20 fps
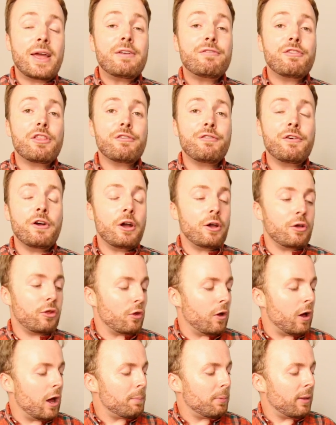For the
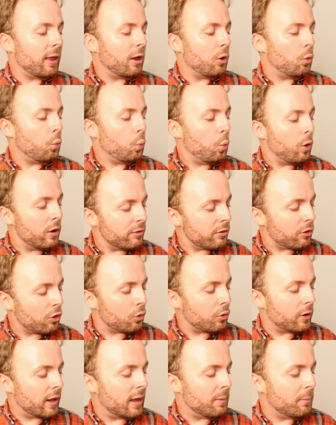verse, I play it
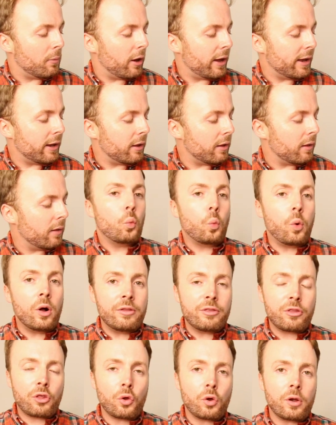once on E minor,
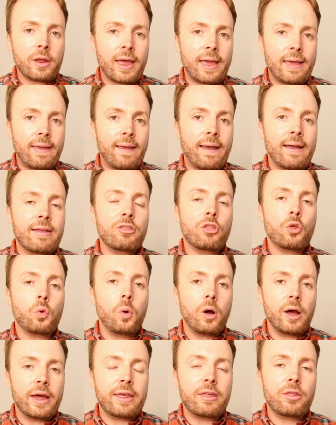once on A, and
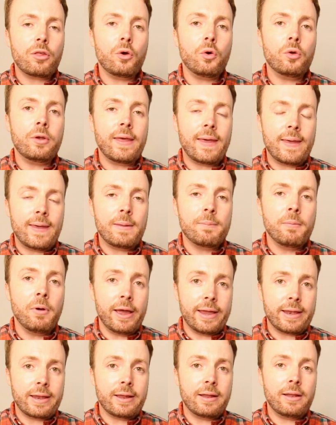twice on E
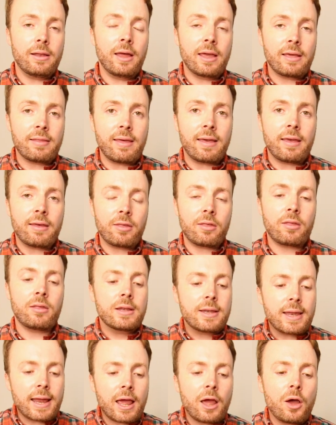minor, like
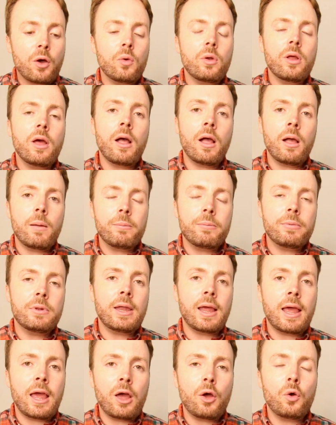this. Down, up,
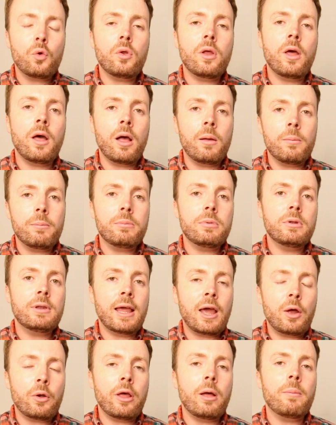down, up,
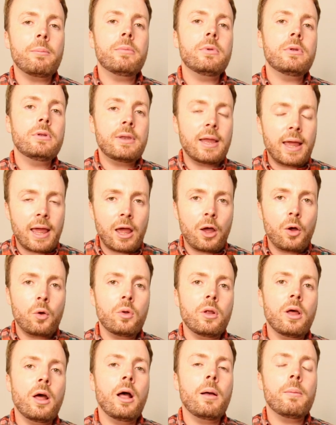down,
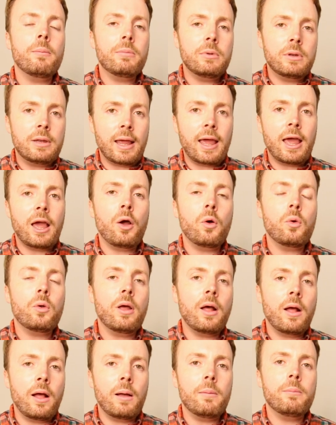up,
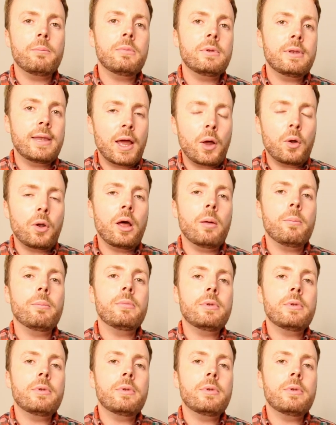down, up, down,